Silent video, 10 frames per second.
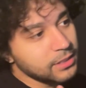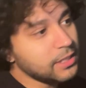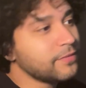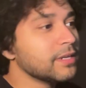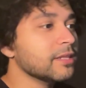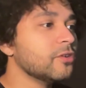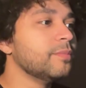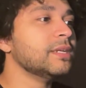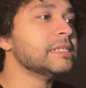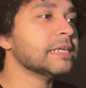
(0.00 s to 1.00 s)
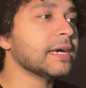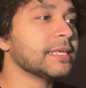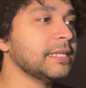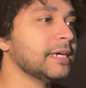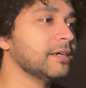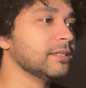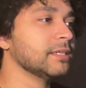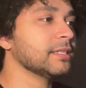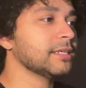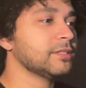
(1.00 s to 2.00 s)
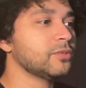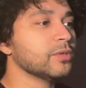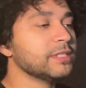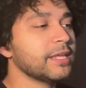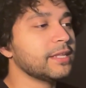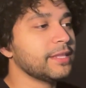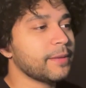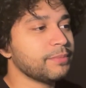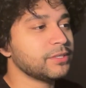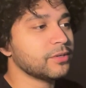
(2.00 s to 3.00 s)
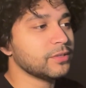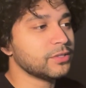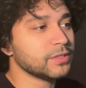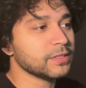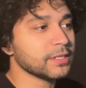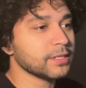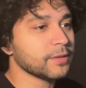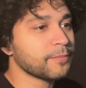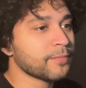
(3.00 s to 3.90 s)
even a little bit of Saki now, like like towards the end of the episode, it's just like